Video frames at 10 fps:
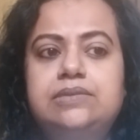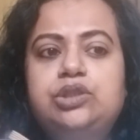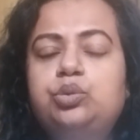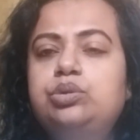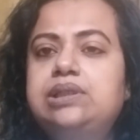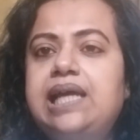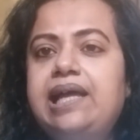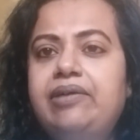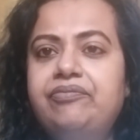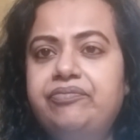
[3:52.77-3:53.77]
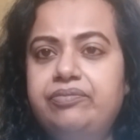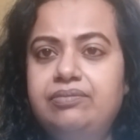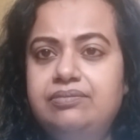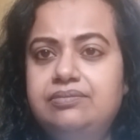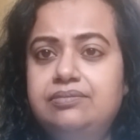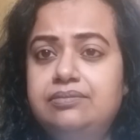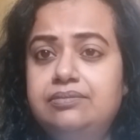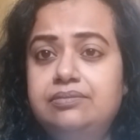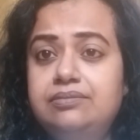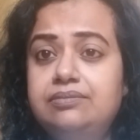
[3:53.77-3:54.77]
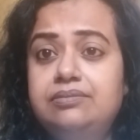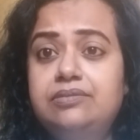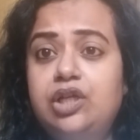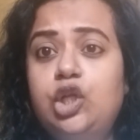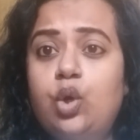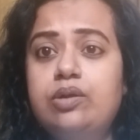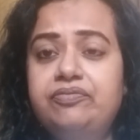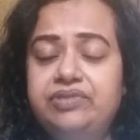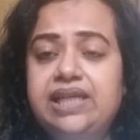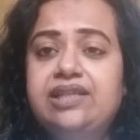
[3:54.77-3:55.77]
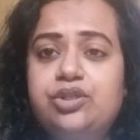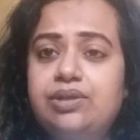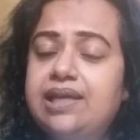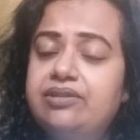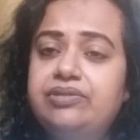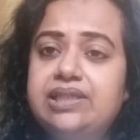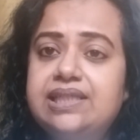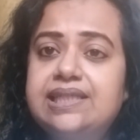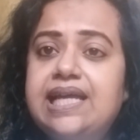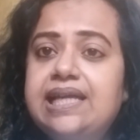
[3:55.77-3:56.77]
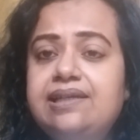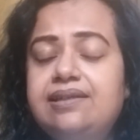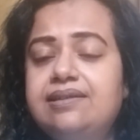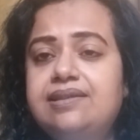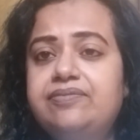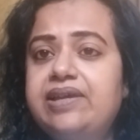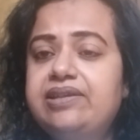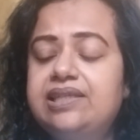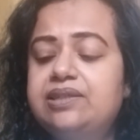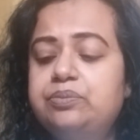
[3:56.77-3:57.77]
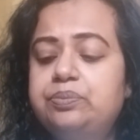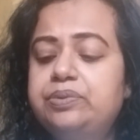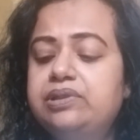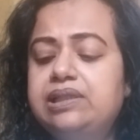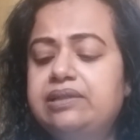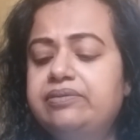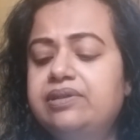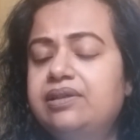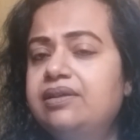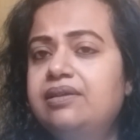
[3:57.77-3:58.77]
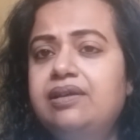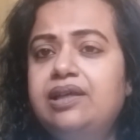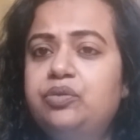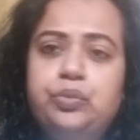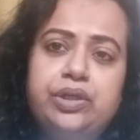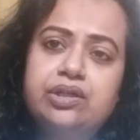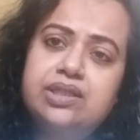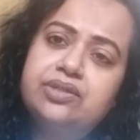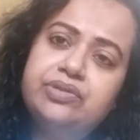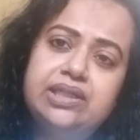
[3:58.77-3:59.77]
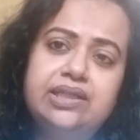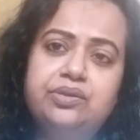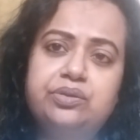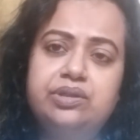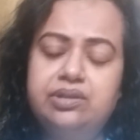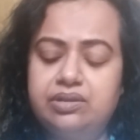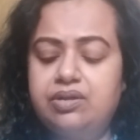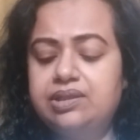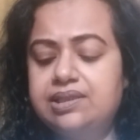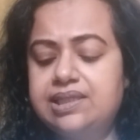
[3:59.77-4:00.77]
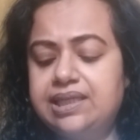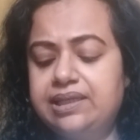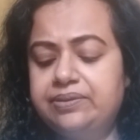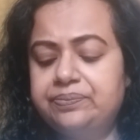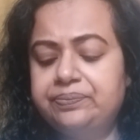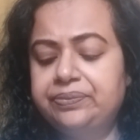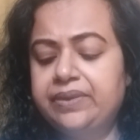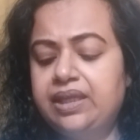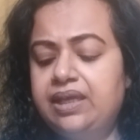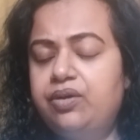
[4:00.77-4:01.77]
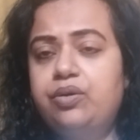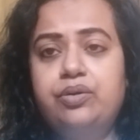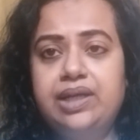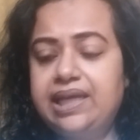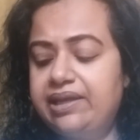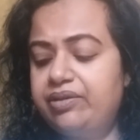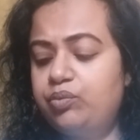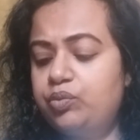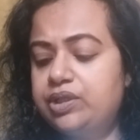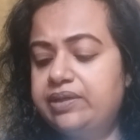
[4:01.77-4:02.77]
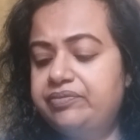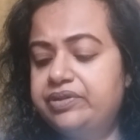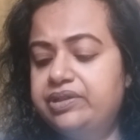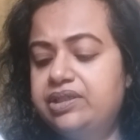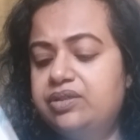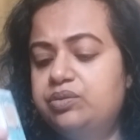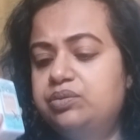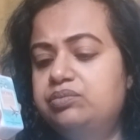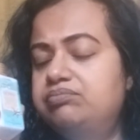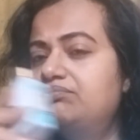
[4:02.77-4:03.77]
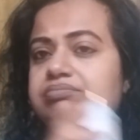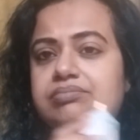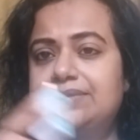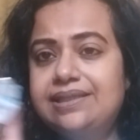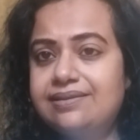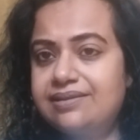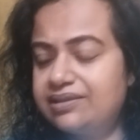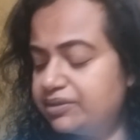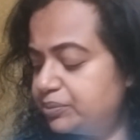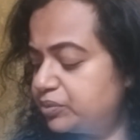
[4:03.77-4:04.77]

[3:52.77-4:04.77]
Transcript: they don't have a lot of things together inside. It's very simple and it works really good on the skin or hair, whatever. So this is the third